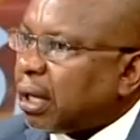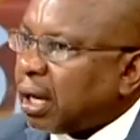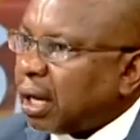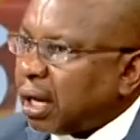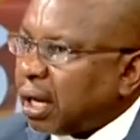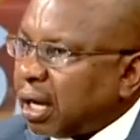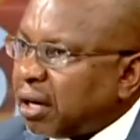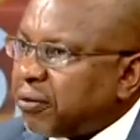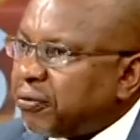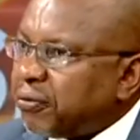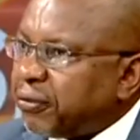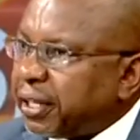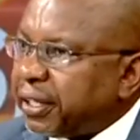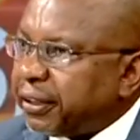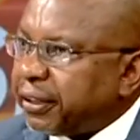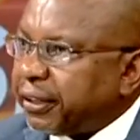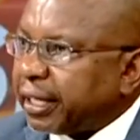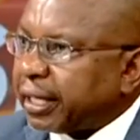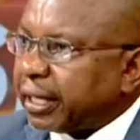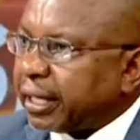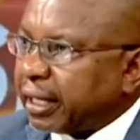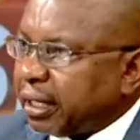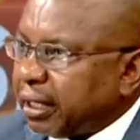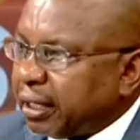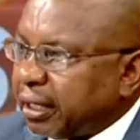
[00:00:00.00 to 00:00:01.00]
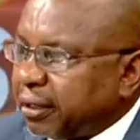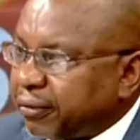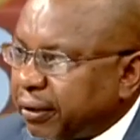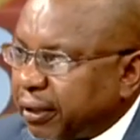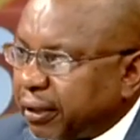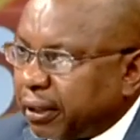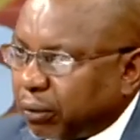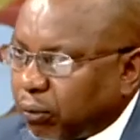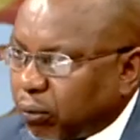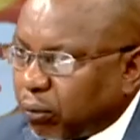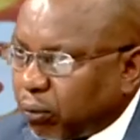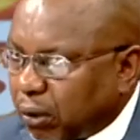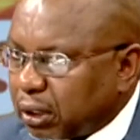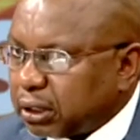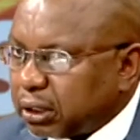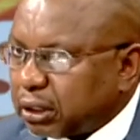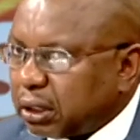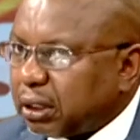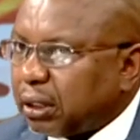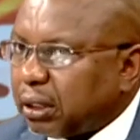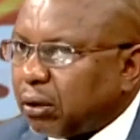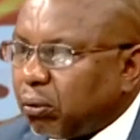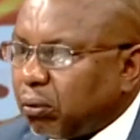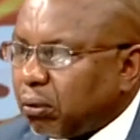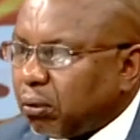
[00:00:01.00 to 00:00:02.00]
Having the cover,
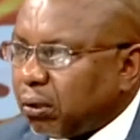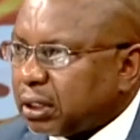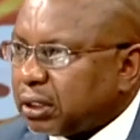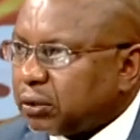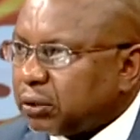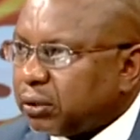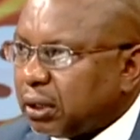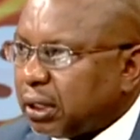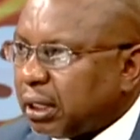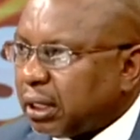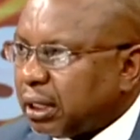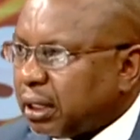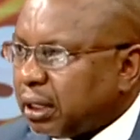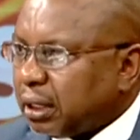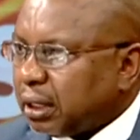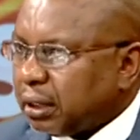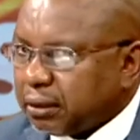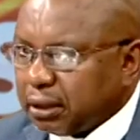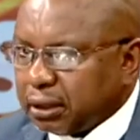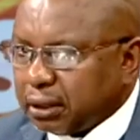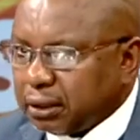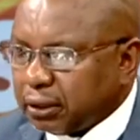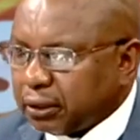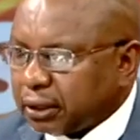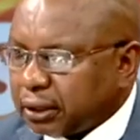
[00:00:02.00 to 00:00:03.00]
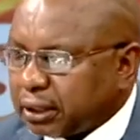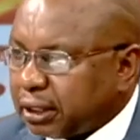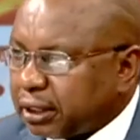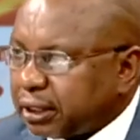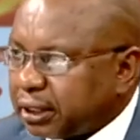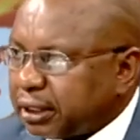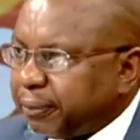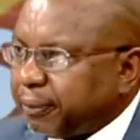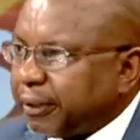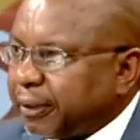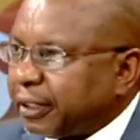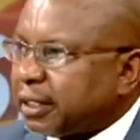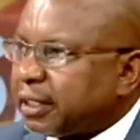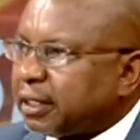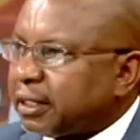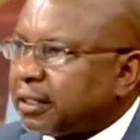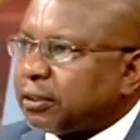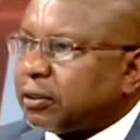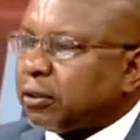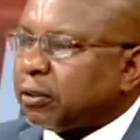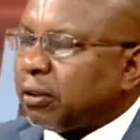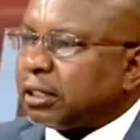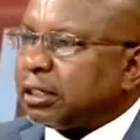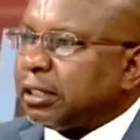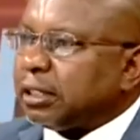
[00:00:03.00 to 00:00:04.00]
what Dr. Sibert has
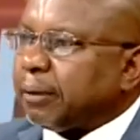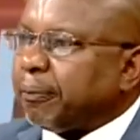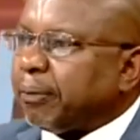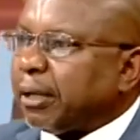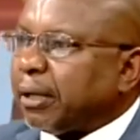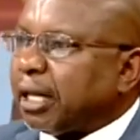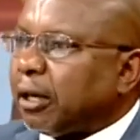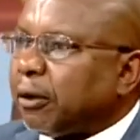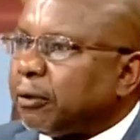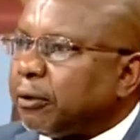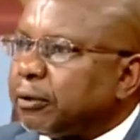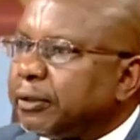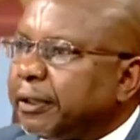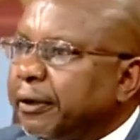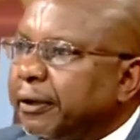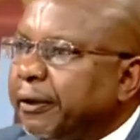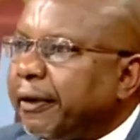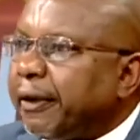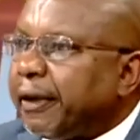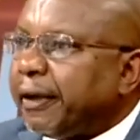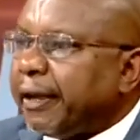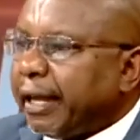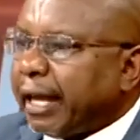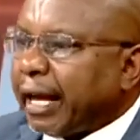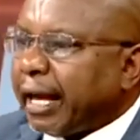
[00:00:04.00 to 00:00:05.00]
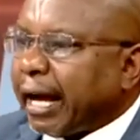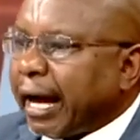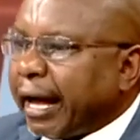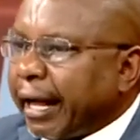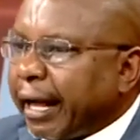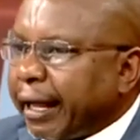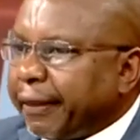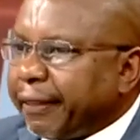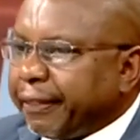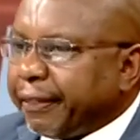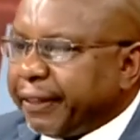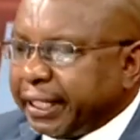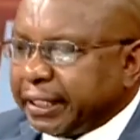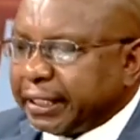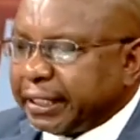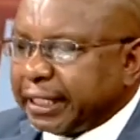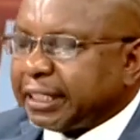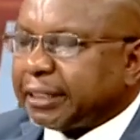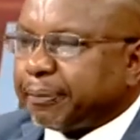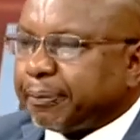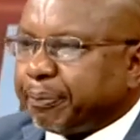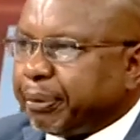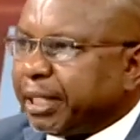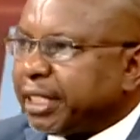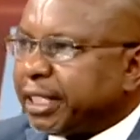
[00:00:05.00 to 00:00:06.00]
talked about, this
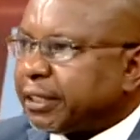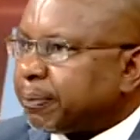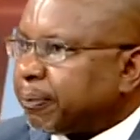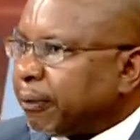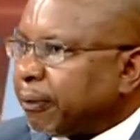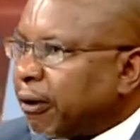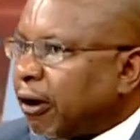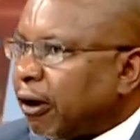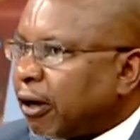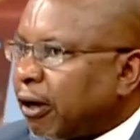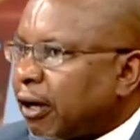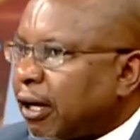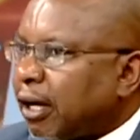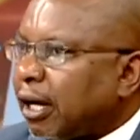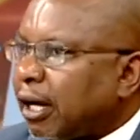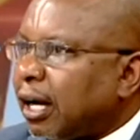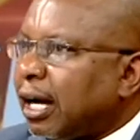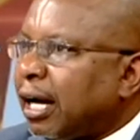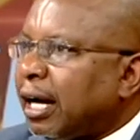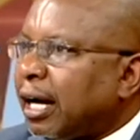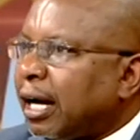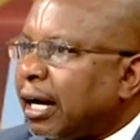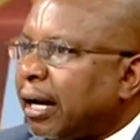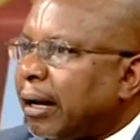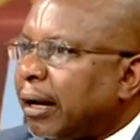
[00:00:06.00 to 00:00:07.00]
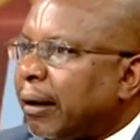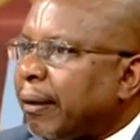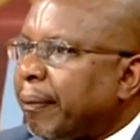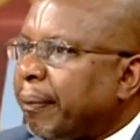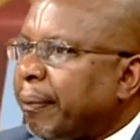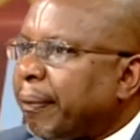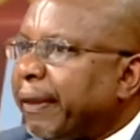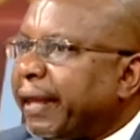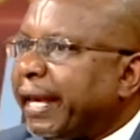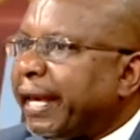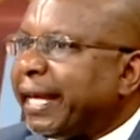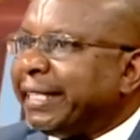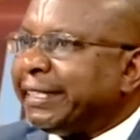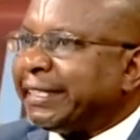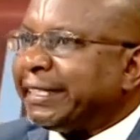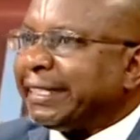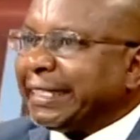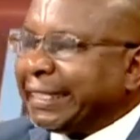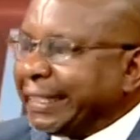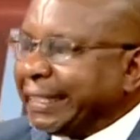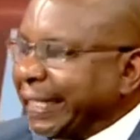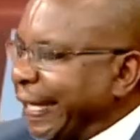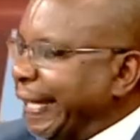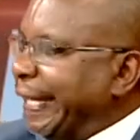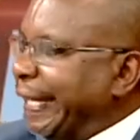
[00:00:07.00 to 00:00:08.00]
is bespoke. It's
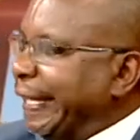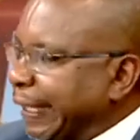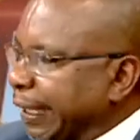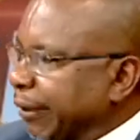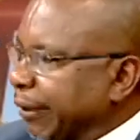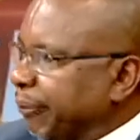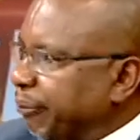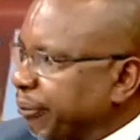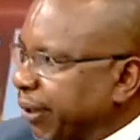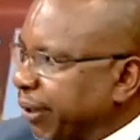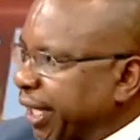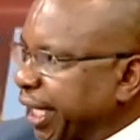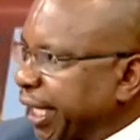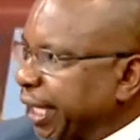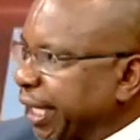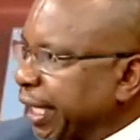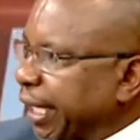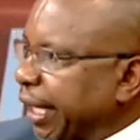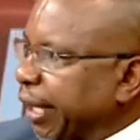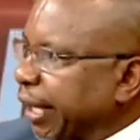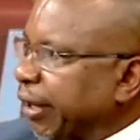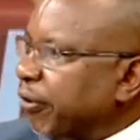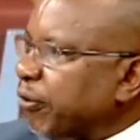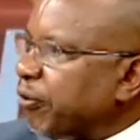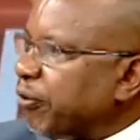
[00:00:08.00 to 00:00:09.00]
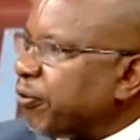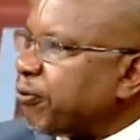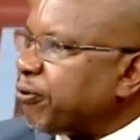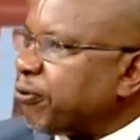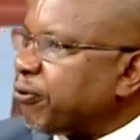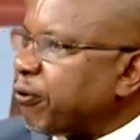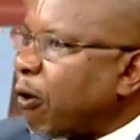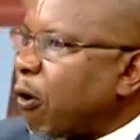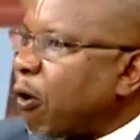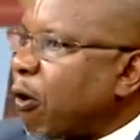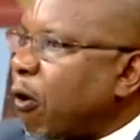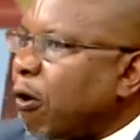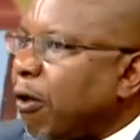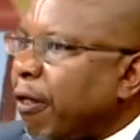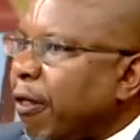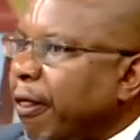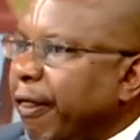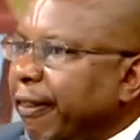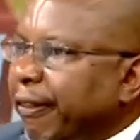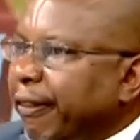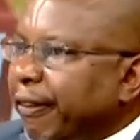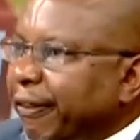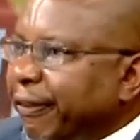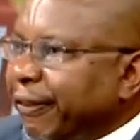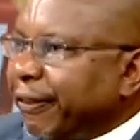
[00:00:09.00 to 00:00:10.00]
tailor-made for
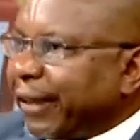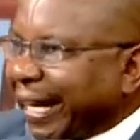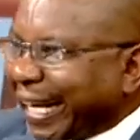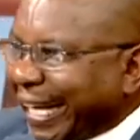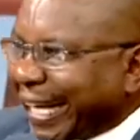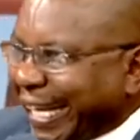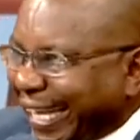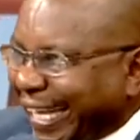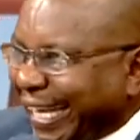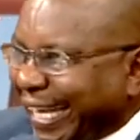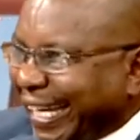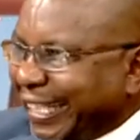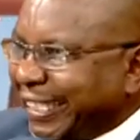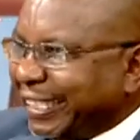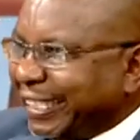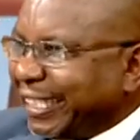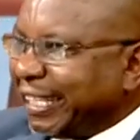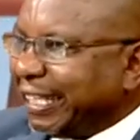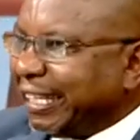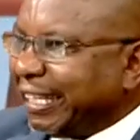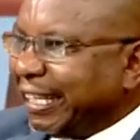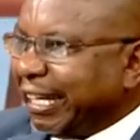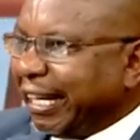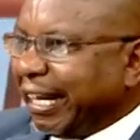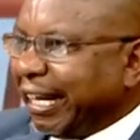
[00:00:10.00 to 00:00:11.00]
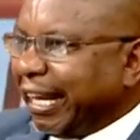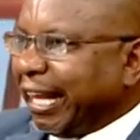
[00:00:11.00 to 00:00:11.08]
the Kenyan